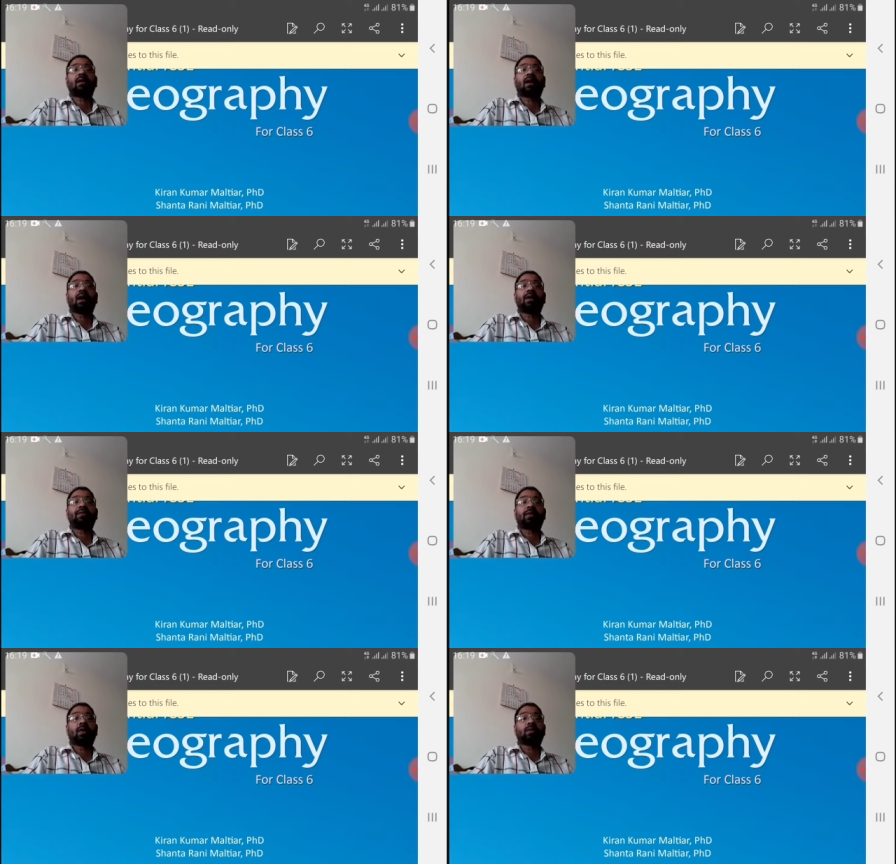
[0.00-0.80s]

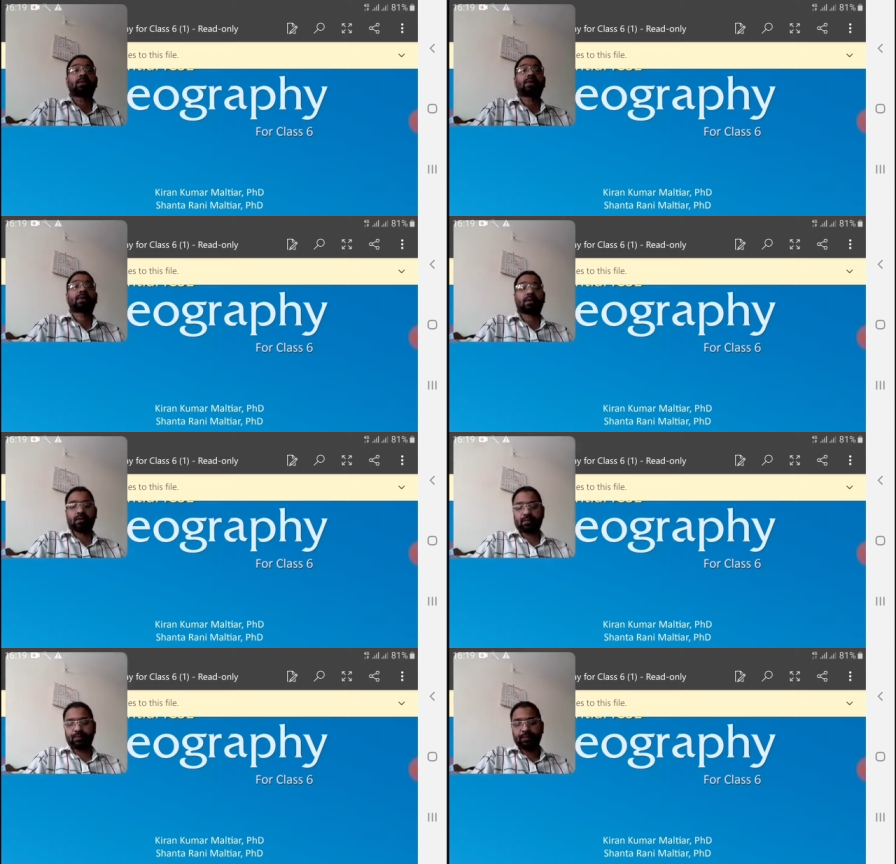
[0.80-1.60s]
landforms.
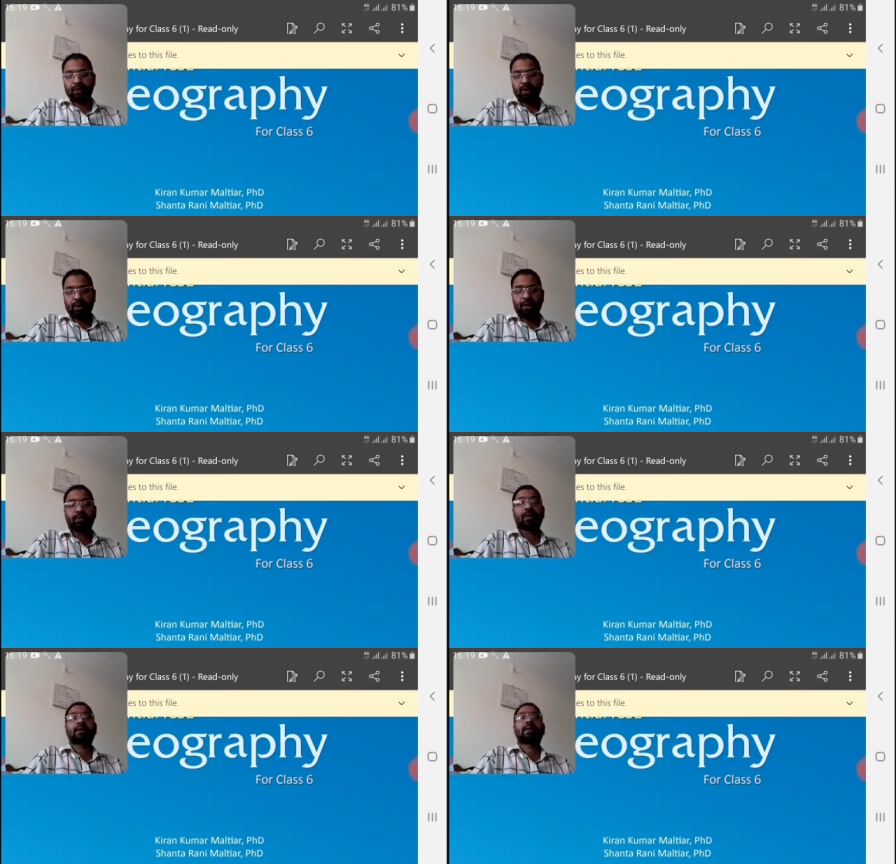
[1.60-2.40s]
It
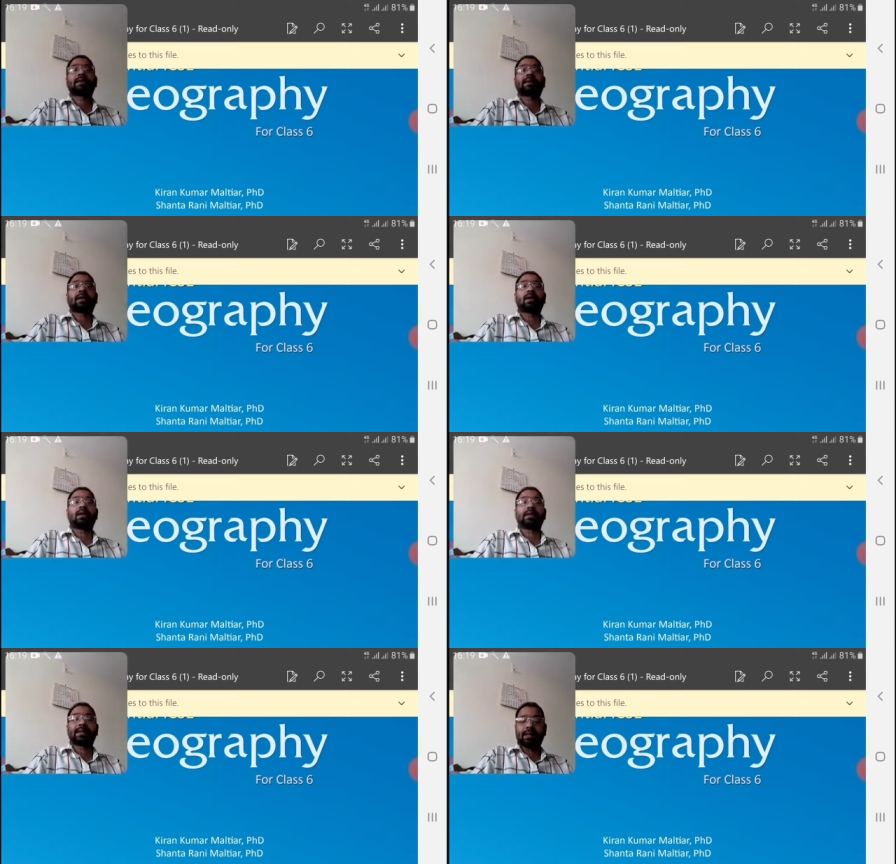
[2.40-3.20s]
was a second
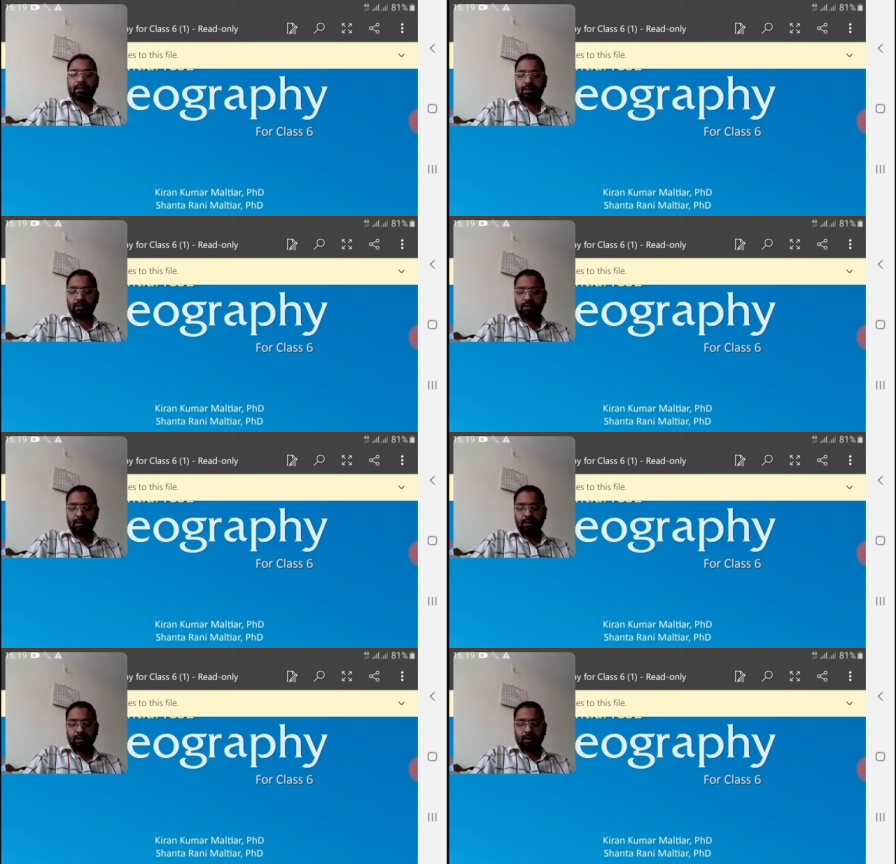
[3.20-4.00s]
lesson,
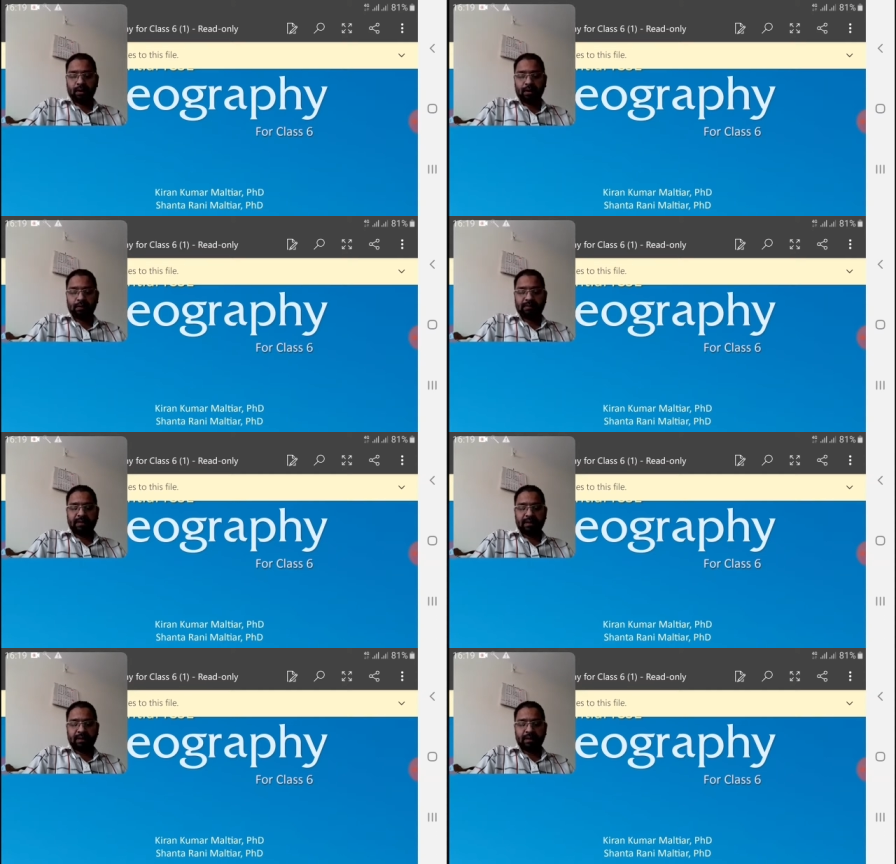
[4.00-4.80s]
and
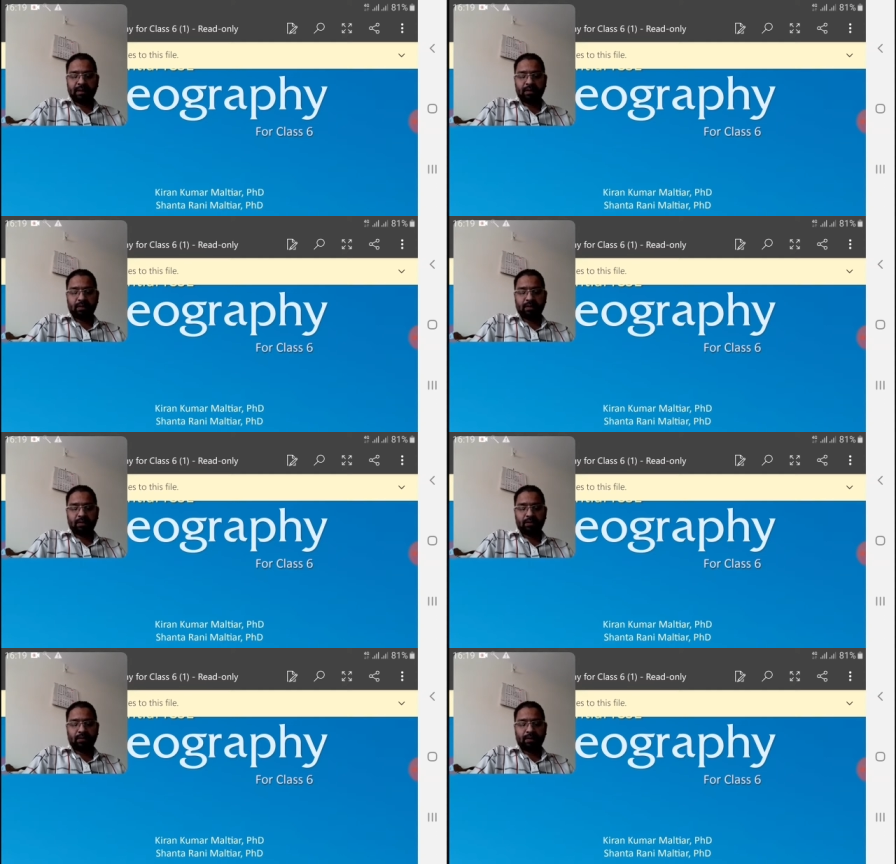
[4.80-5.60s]
third
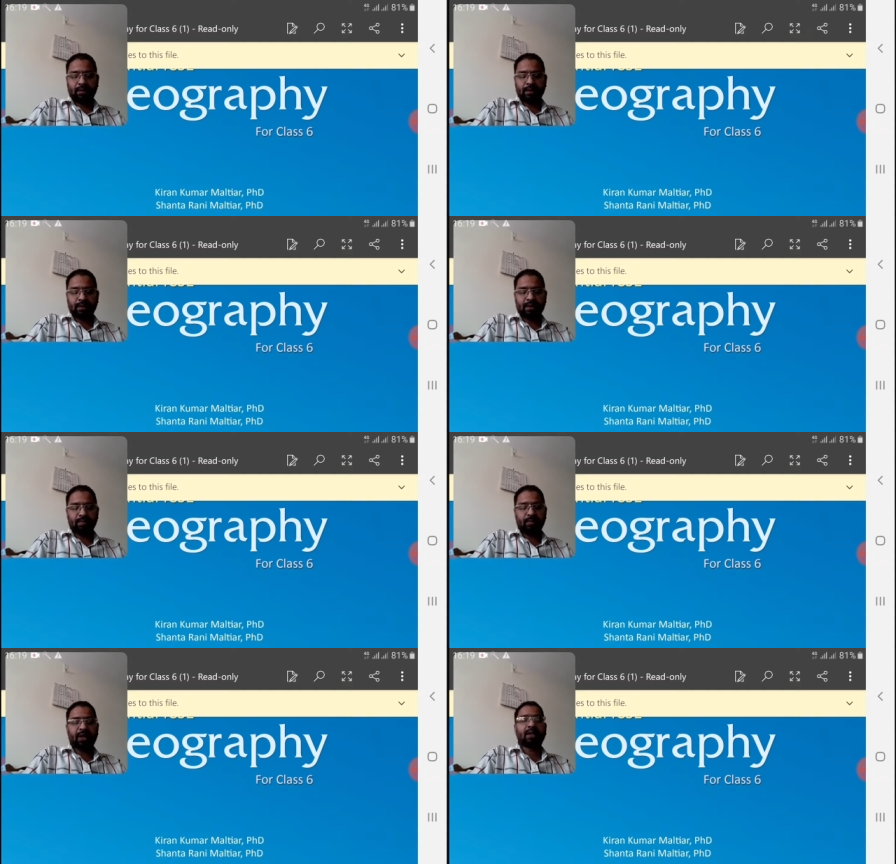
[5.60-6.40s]
the earth's
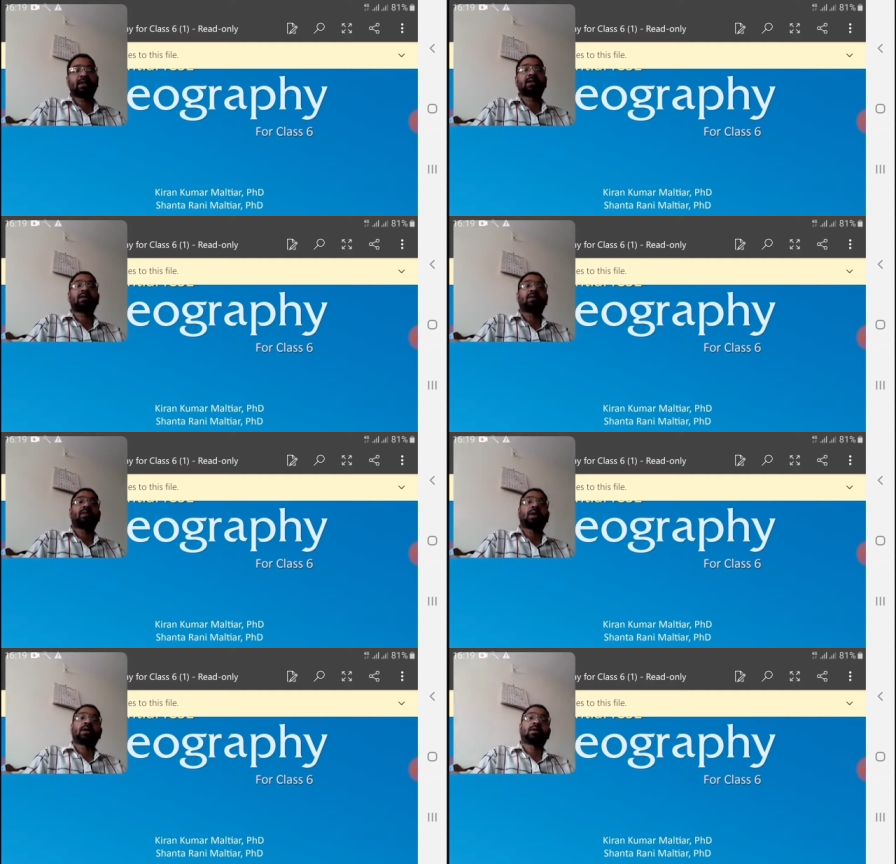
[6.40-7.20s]
major
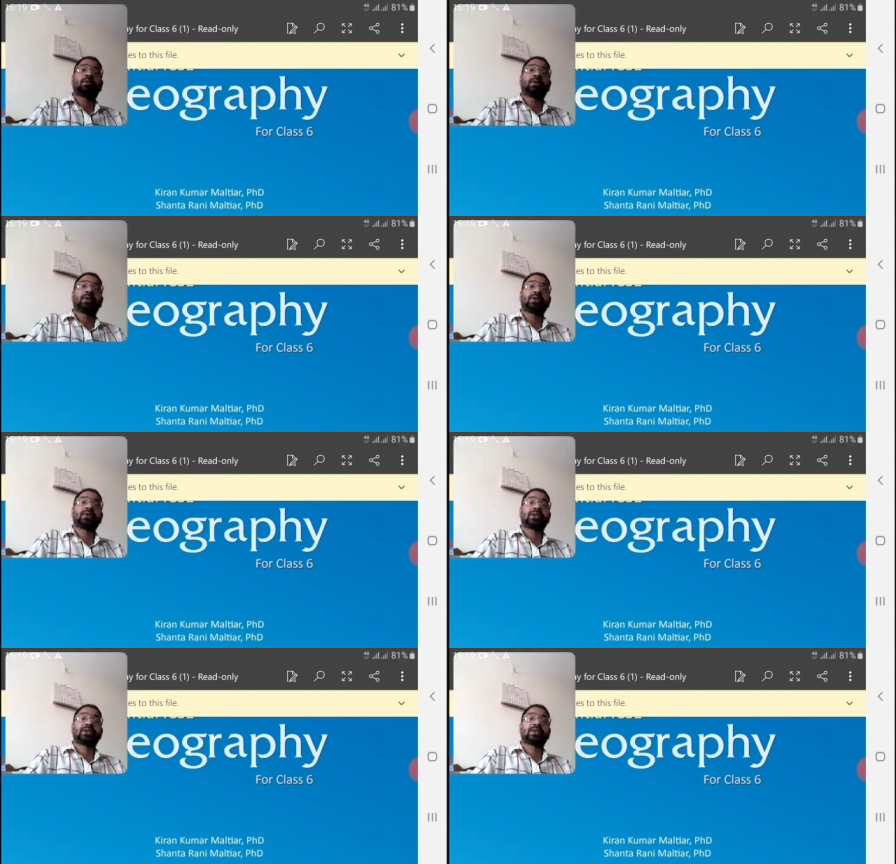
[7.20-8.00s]
water
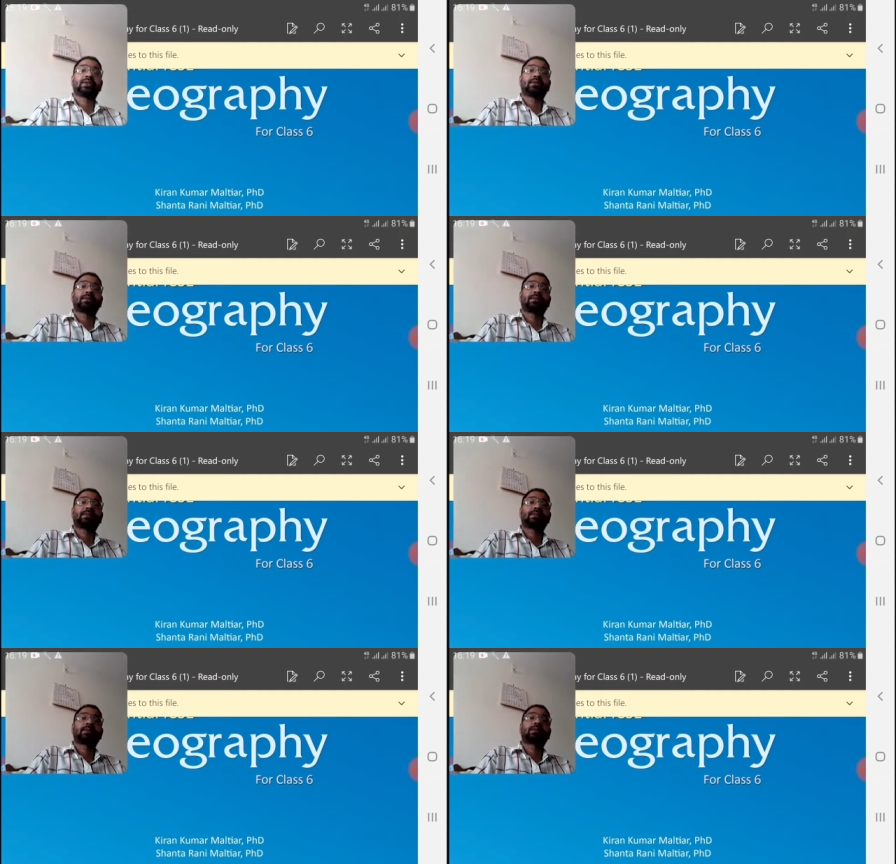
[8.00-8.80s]
bodies.
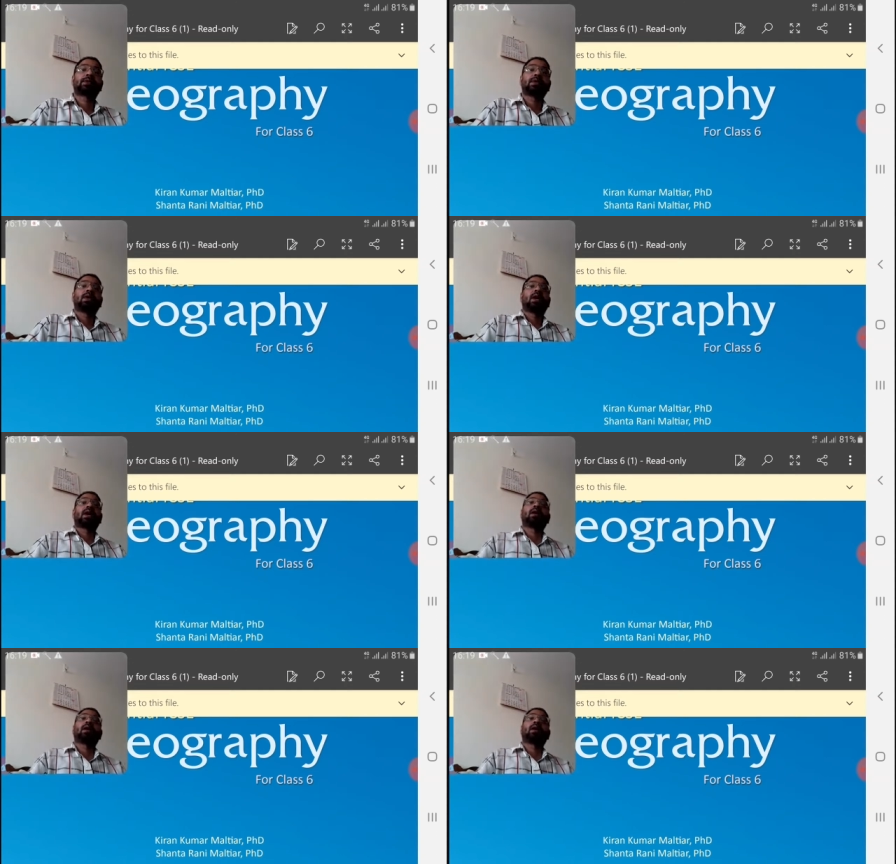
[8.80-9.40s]
I